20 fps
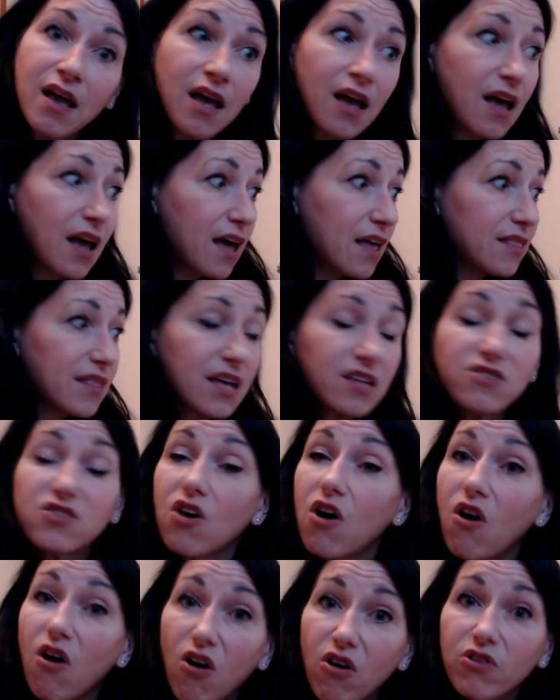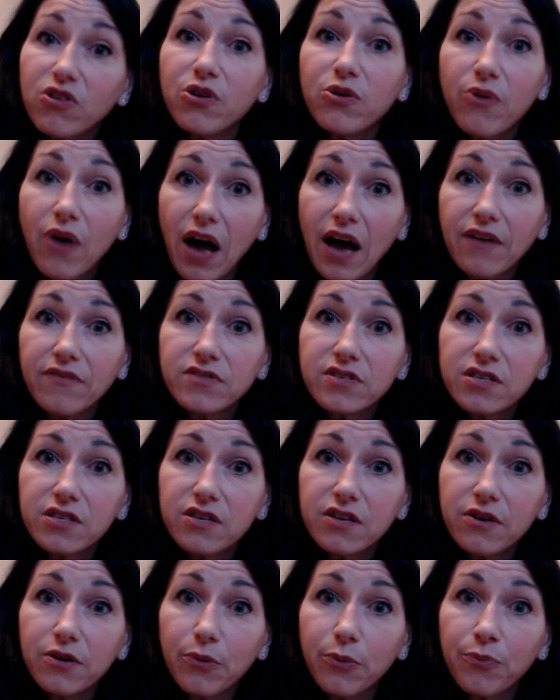And that's all you have to
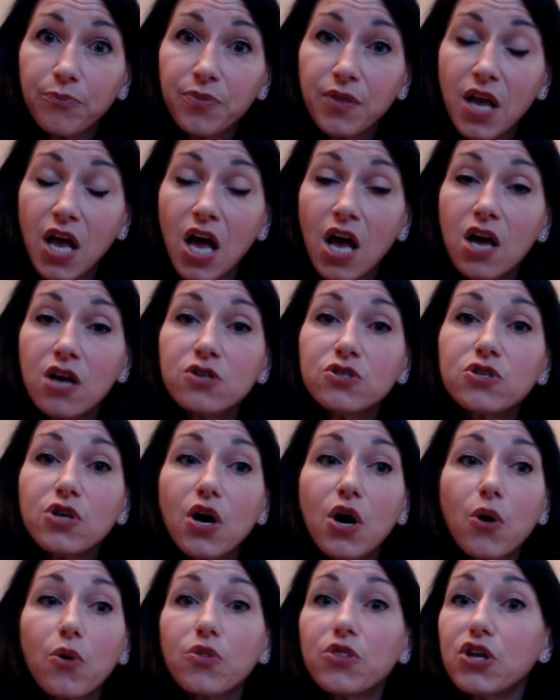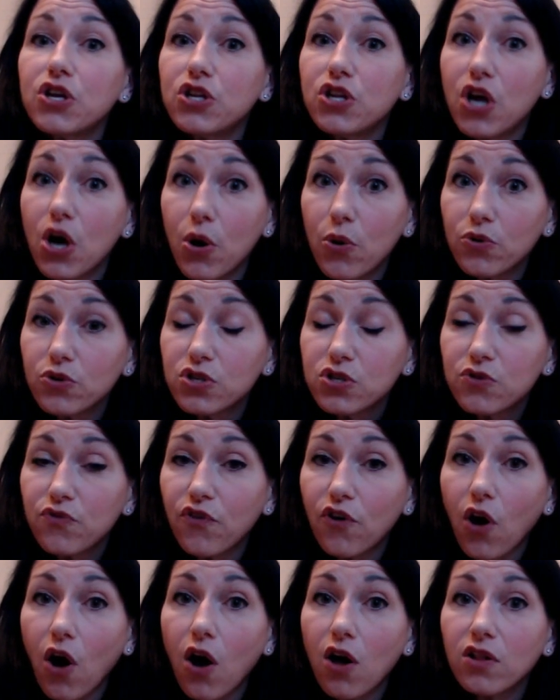do. So the notes
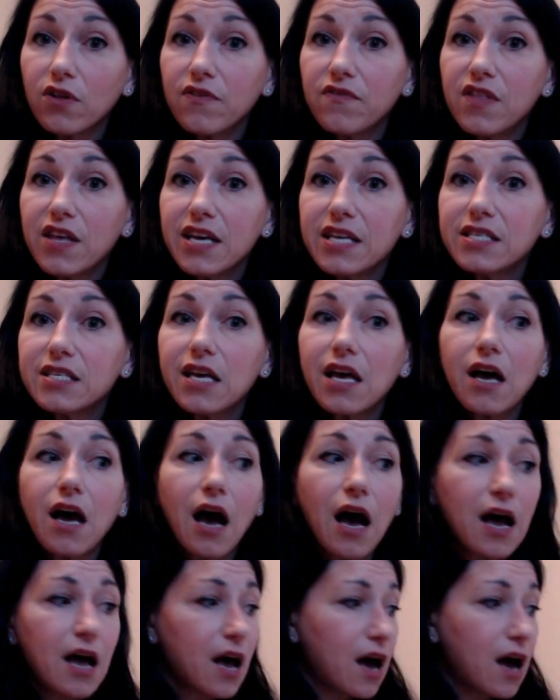for all of this uh,